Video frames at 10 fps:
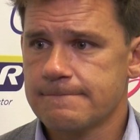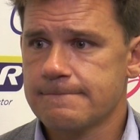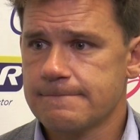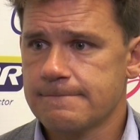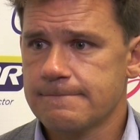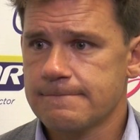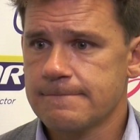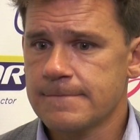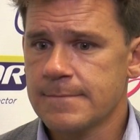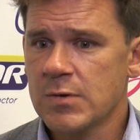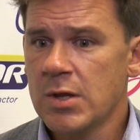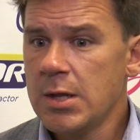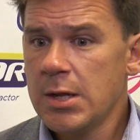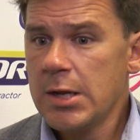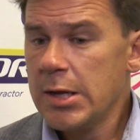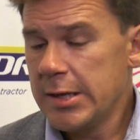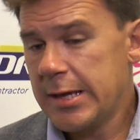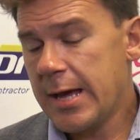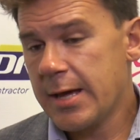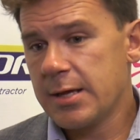you work?
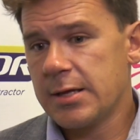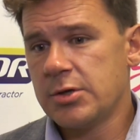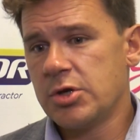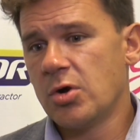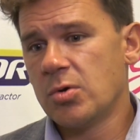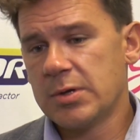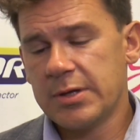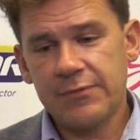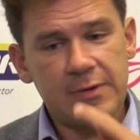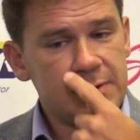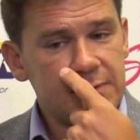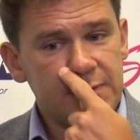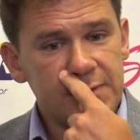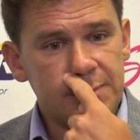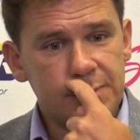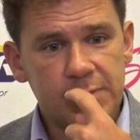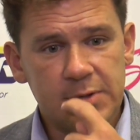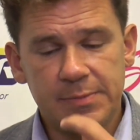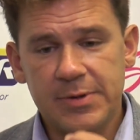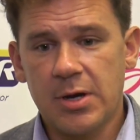Yeah, and you know, if I, if I'm
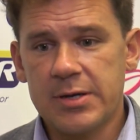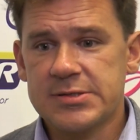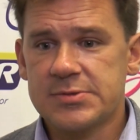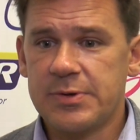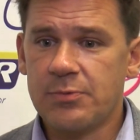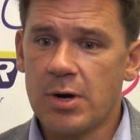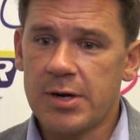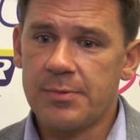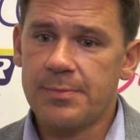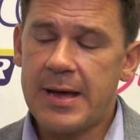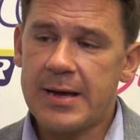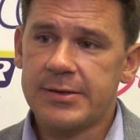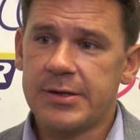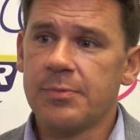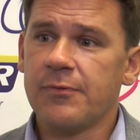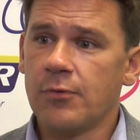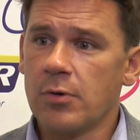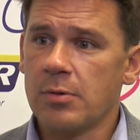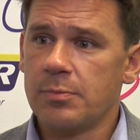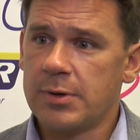going to be honest, we wanted him back the year
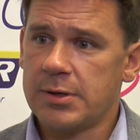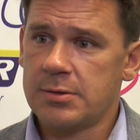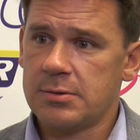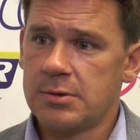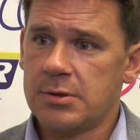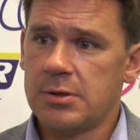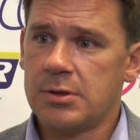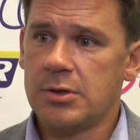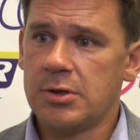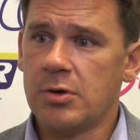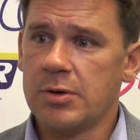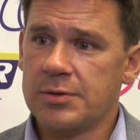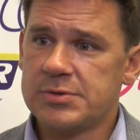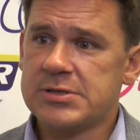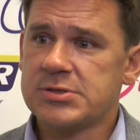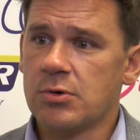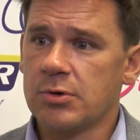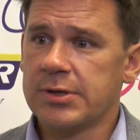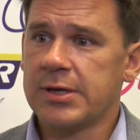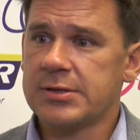before, but you know, it was his
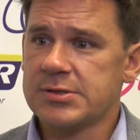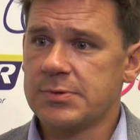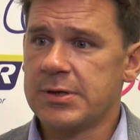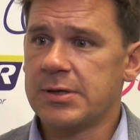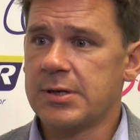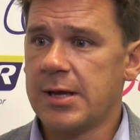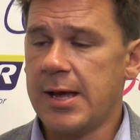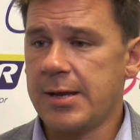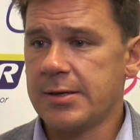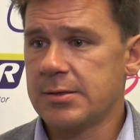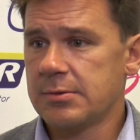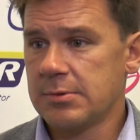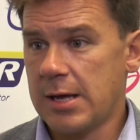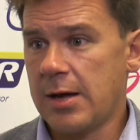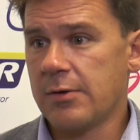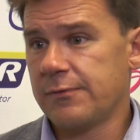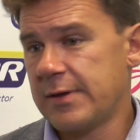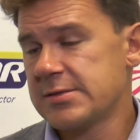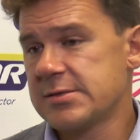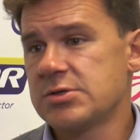goal to get to Sweden, and out of
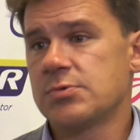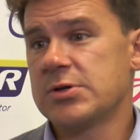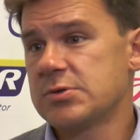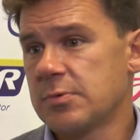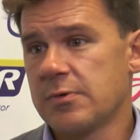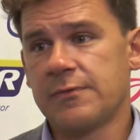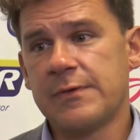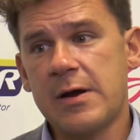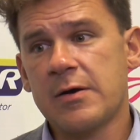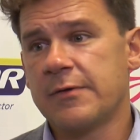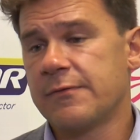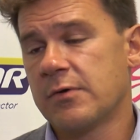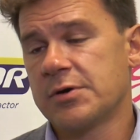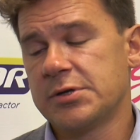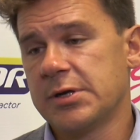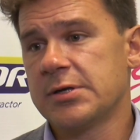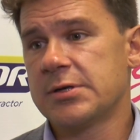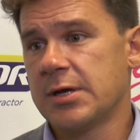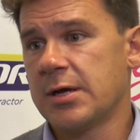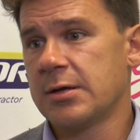that situation. We are very fortunate
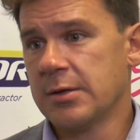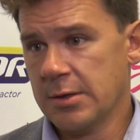to,